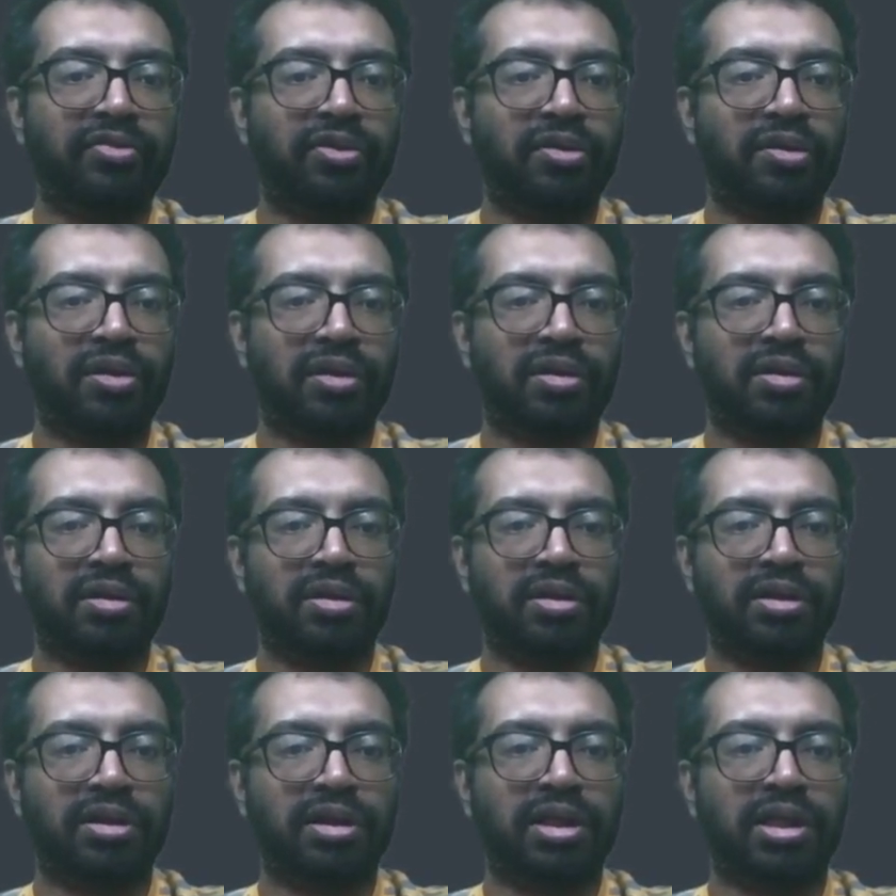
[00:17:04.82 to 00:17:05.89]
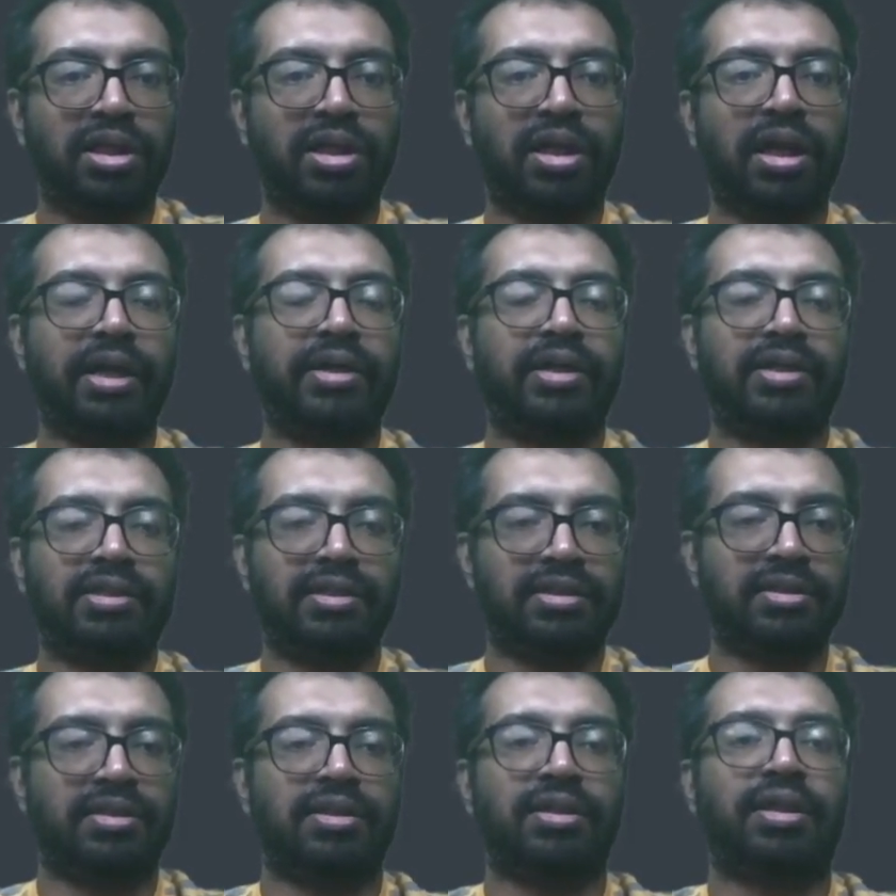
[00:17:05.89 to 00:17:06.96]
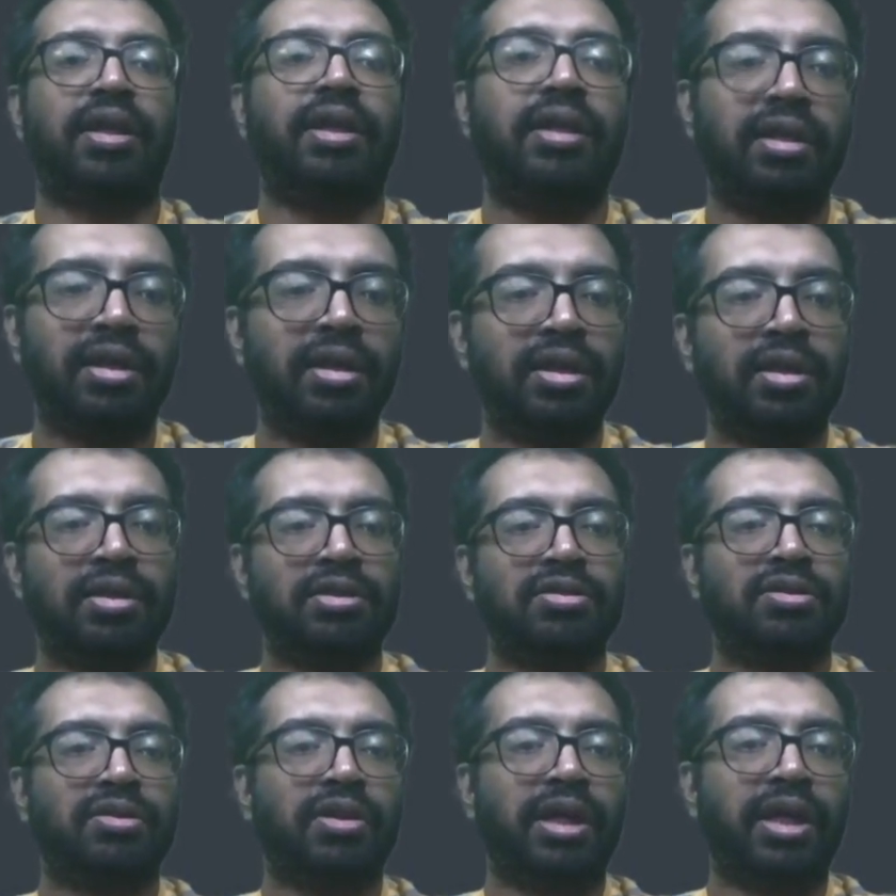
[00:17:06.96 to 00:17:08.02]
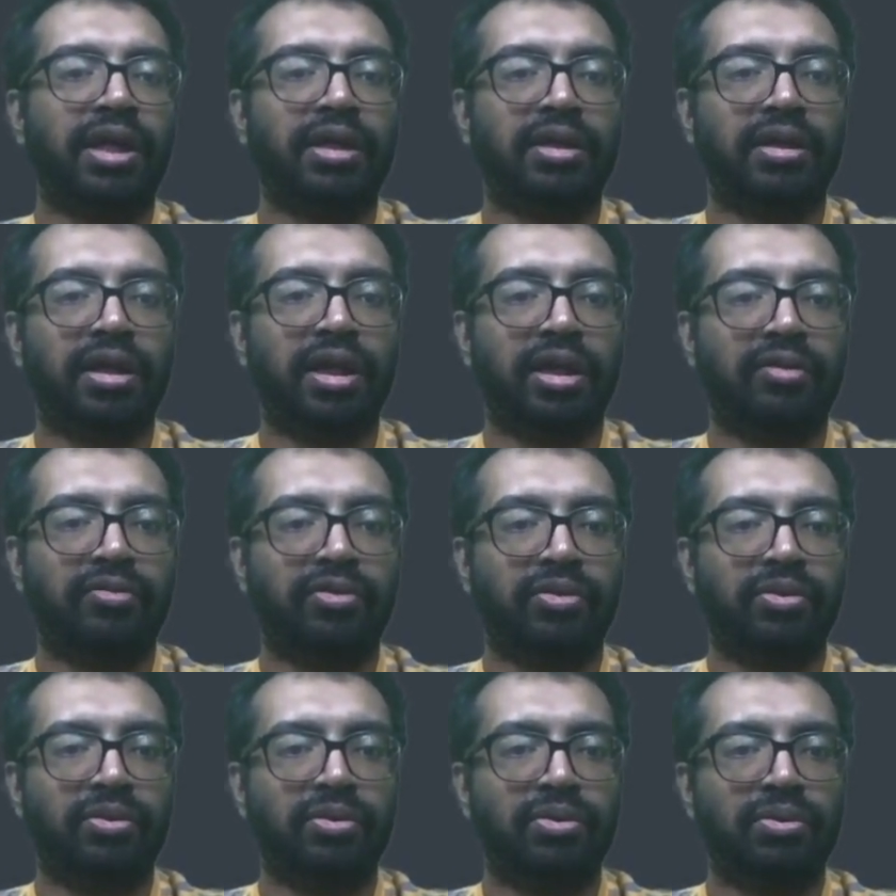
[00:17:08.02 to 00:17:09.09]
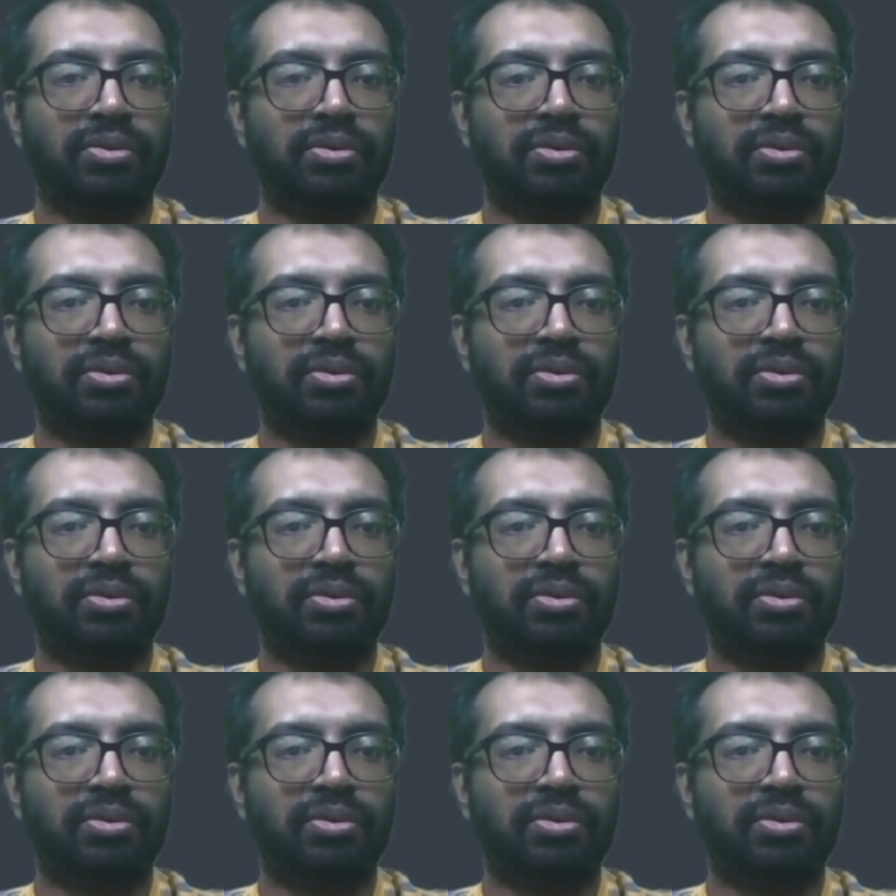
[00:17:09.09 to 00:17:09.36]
for the address, right? So again, I have to do